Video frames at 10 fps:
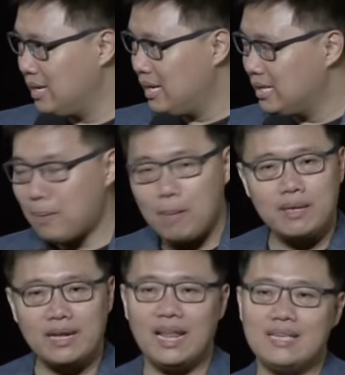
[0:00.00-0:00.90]
The Bible
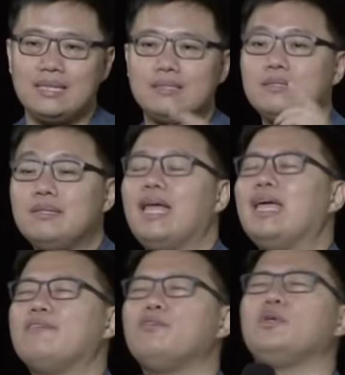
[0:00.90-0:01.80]
declares that today,
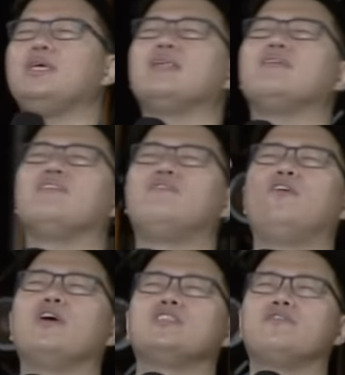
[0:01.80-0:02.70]
if you hear the
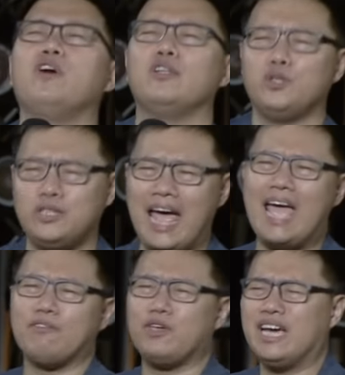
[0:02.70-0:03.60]
voice of God,
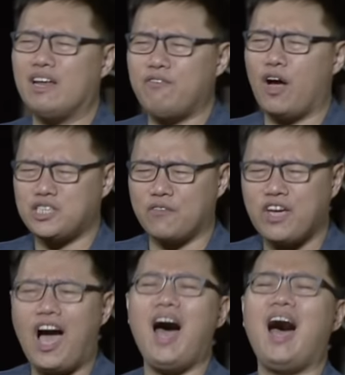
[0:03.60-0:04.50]
today, if you hear the voice of
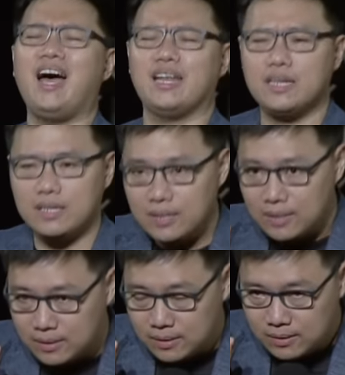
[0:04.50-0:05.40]
God,
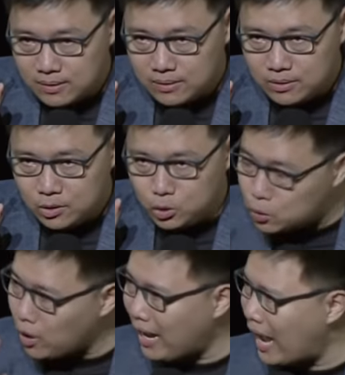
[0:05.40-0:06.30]
do
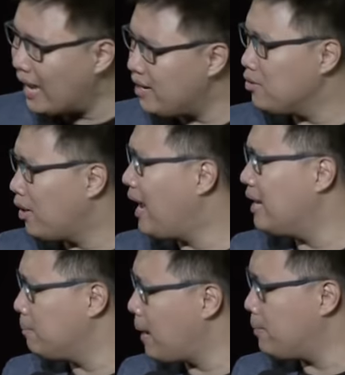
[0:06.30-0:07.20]
not harden your heart,
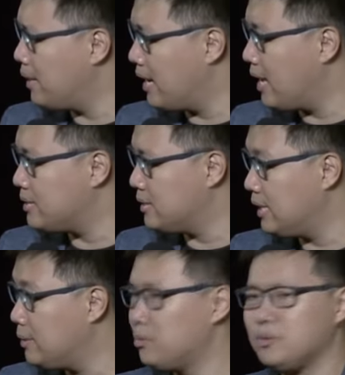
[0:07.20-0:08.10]
the Bible declares,
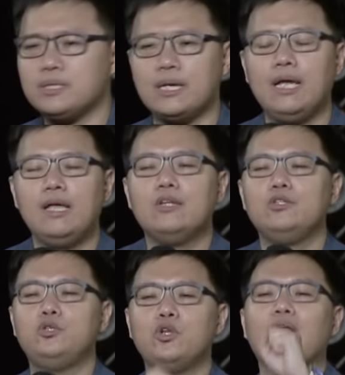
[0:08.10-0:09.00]
Hebrews.
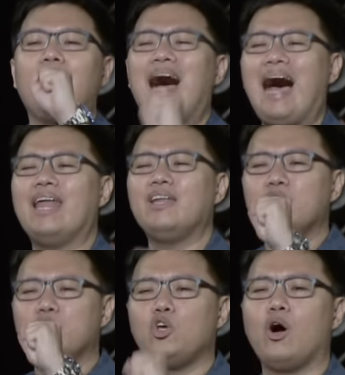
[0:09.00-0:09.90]
Do not harden
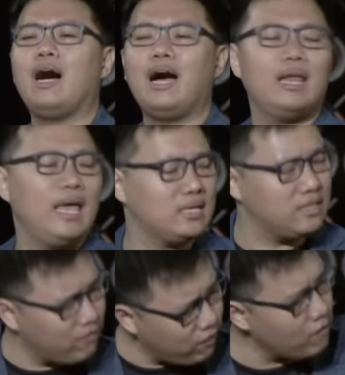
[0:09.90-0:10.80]
your heart as
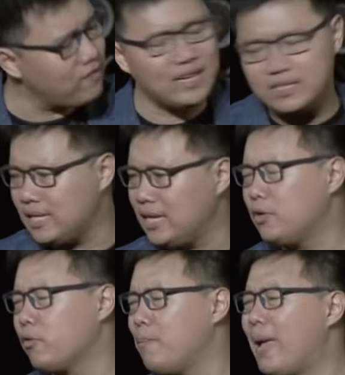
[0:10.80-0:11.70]
the forefathers did in
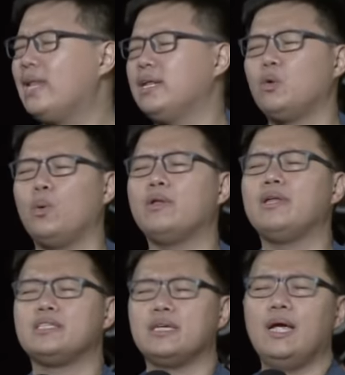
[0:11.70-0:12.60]
the rebellion in the
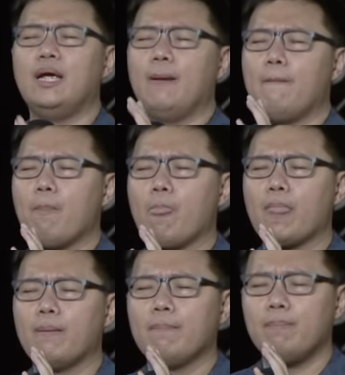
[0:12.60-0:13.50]
wilderness,
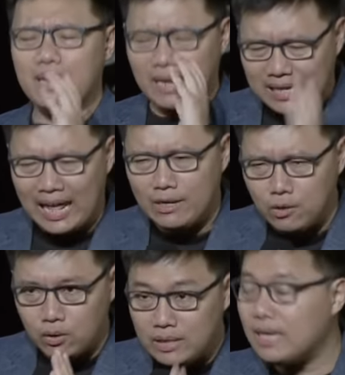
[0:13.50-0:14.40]
but incline
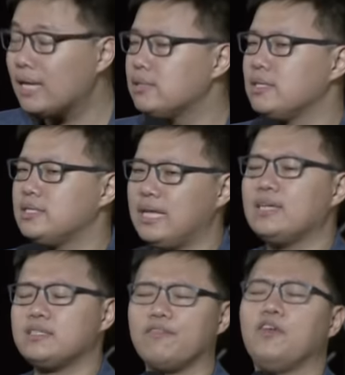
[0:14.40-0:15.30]
your ear unto the
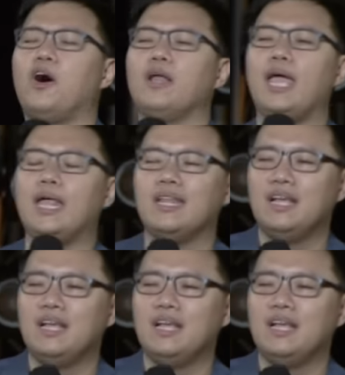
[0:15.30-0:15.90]
sayings of God and